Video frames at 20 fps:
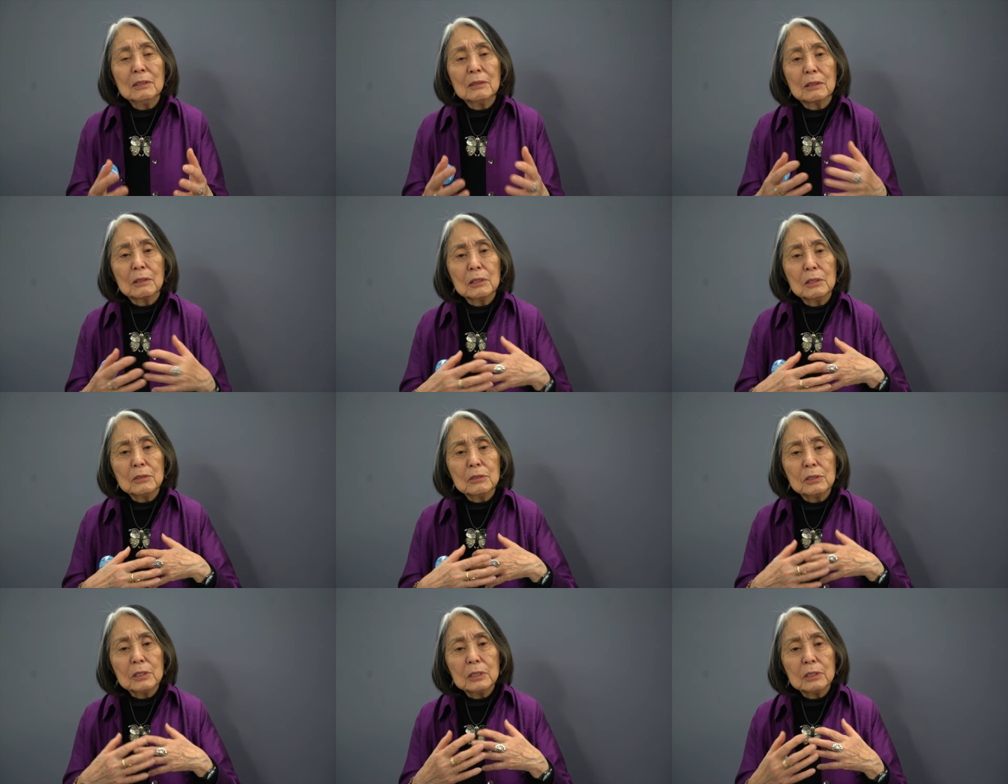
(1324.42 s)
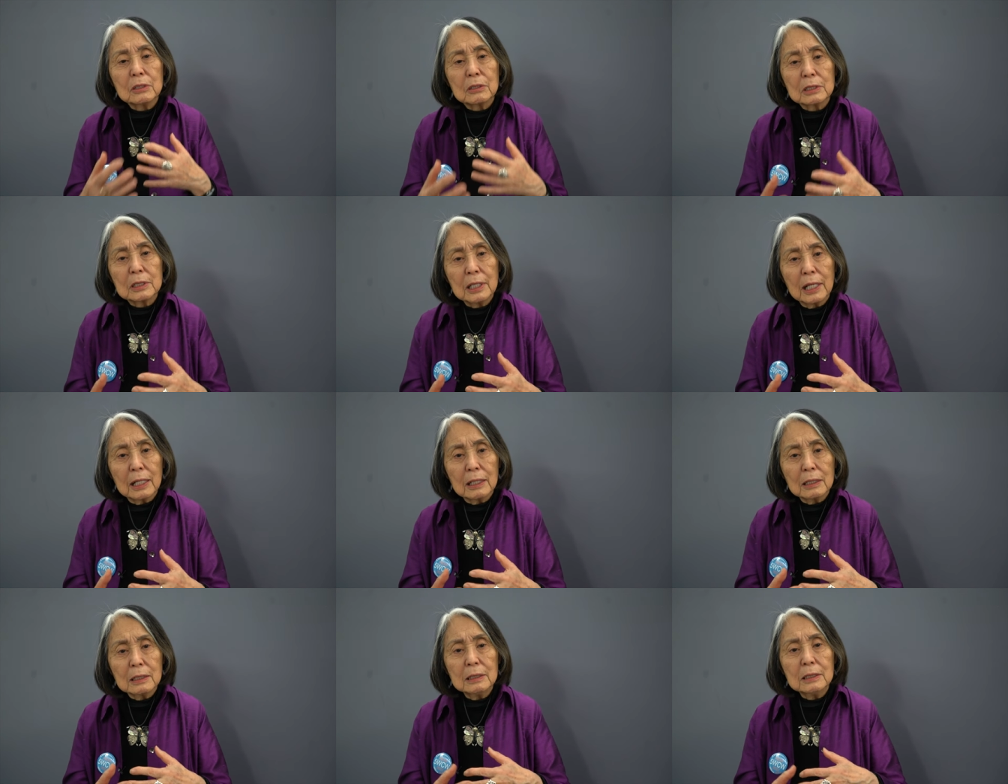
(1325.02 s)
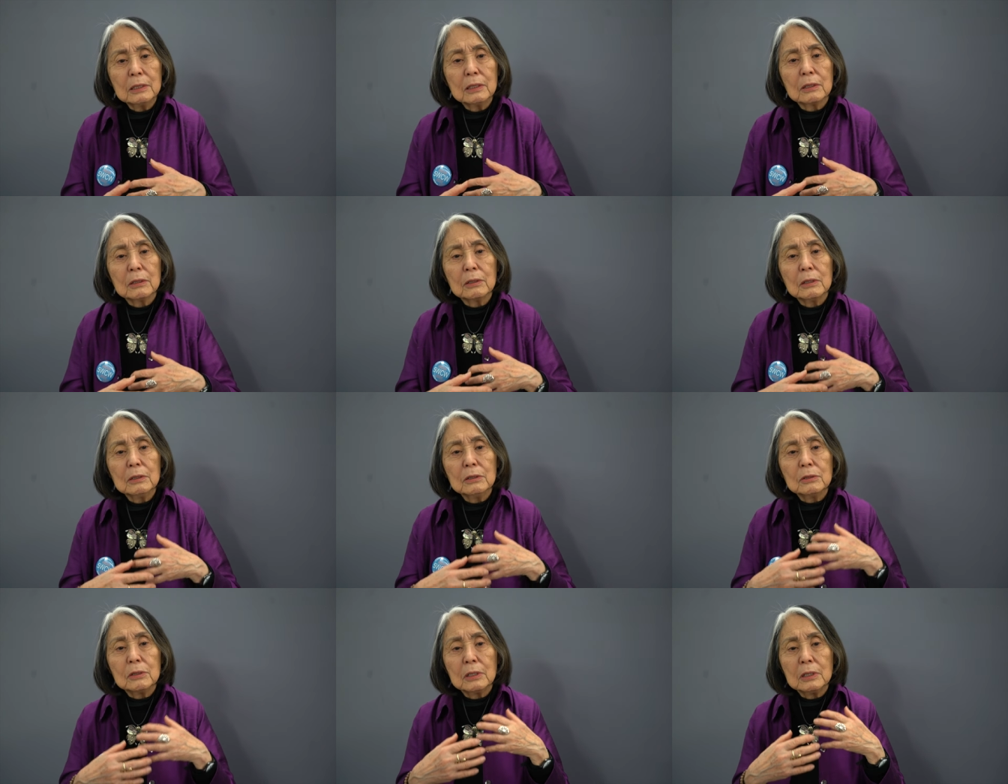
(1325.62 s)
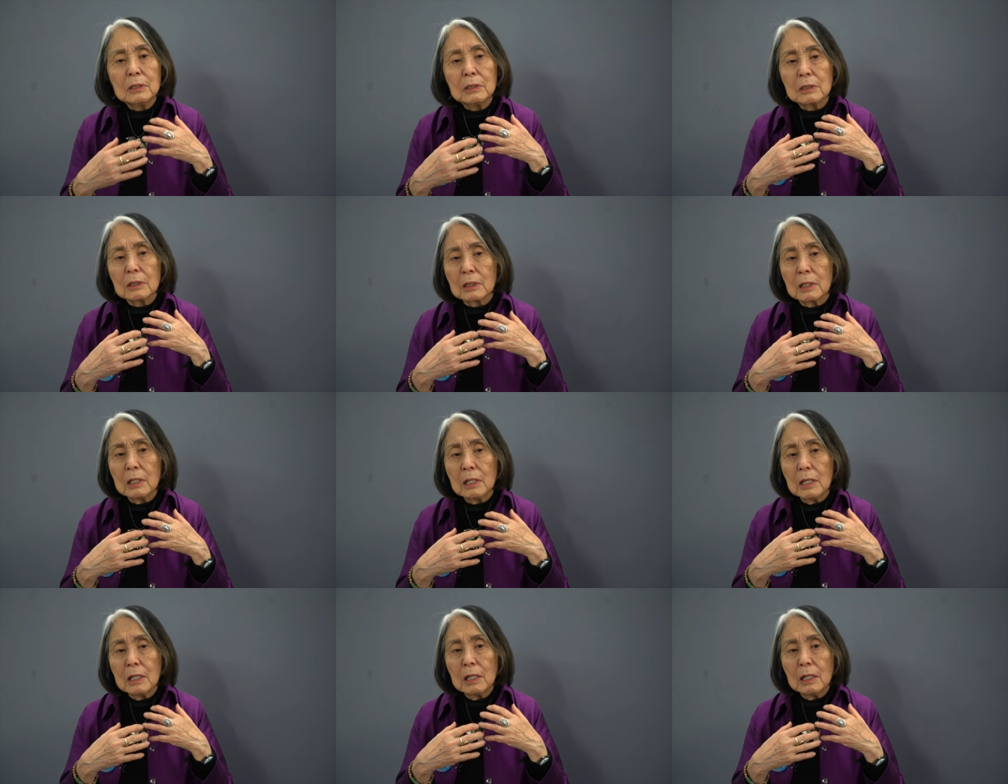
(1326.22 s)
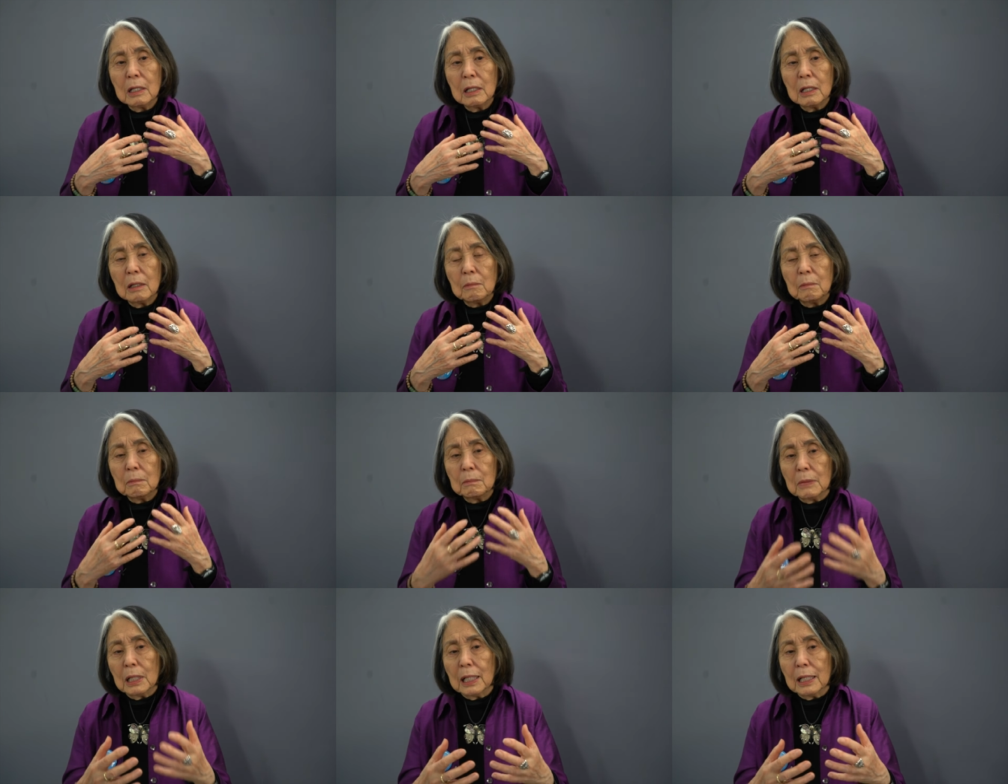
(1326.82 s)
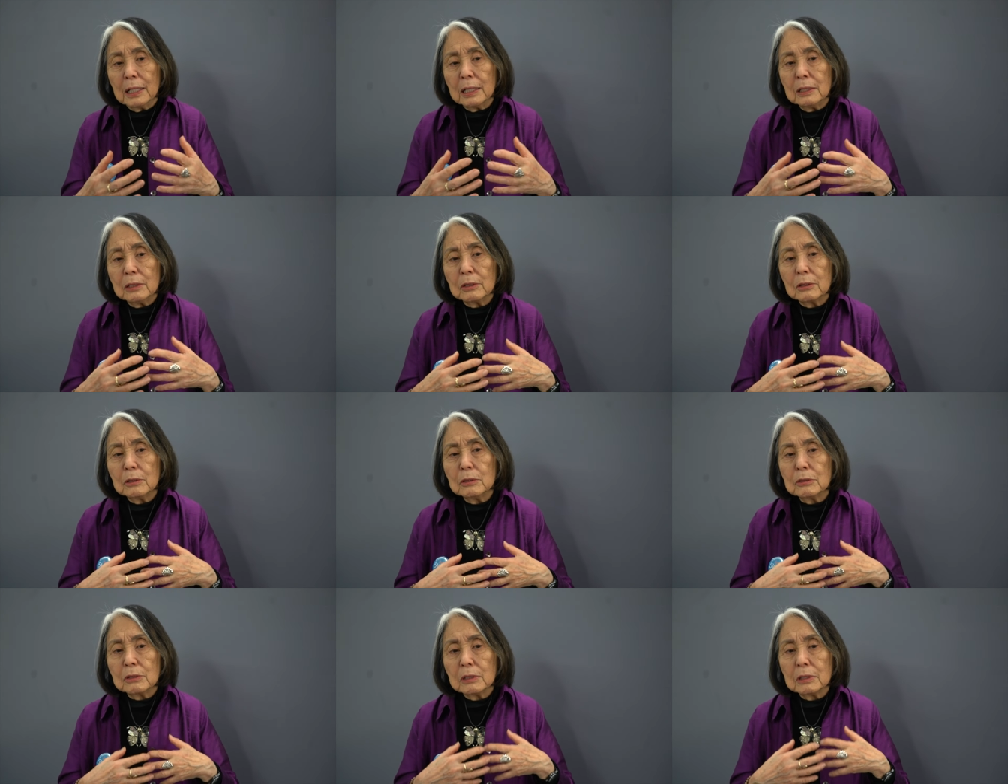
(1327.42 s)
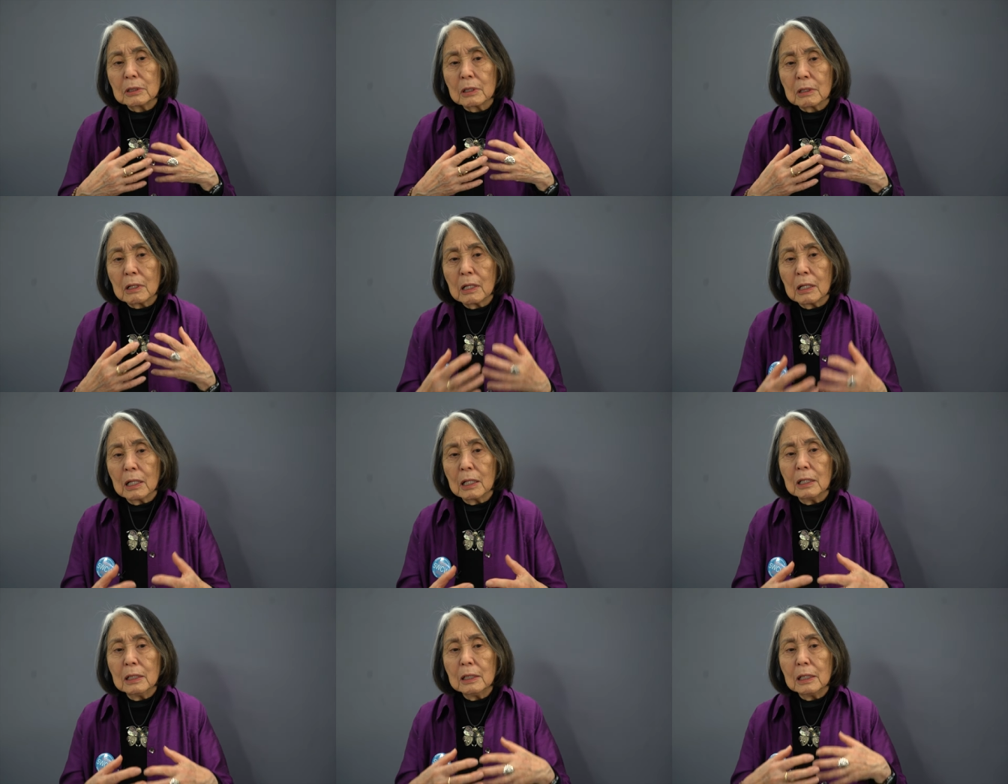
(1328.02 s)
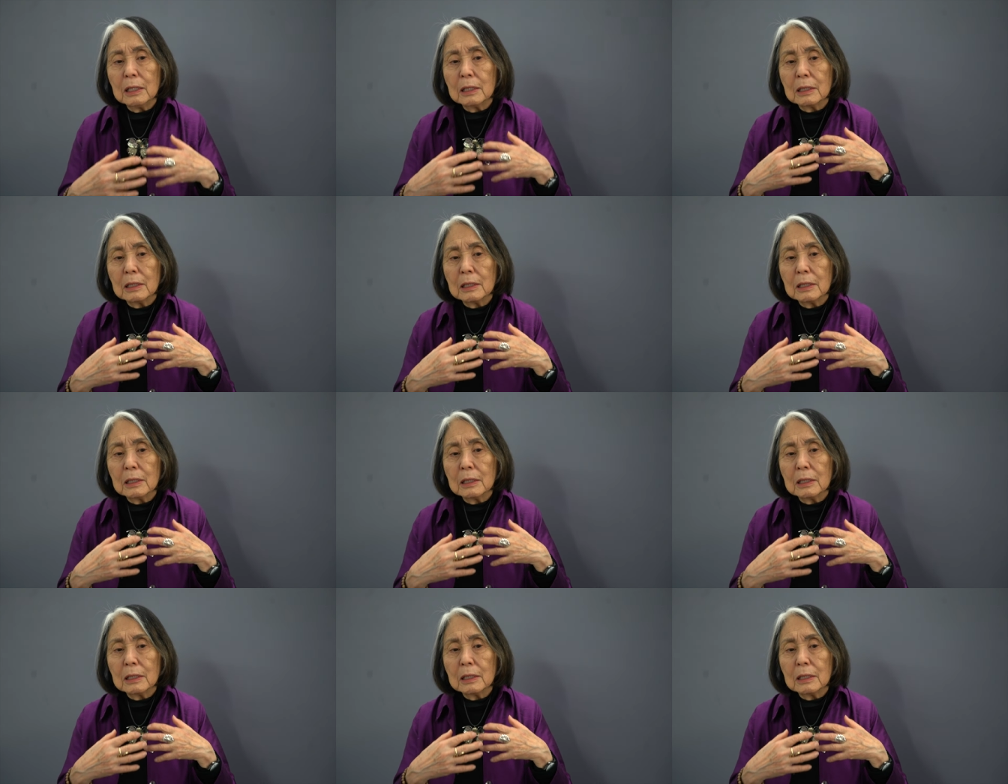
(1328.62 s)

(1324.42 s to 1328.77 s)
you're using your talent, you're using your mind, you're using your heart.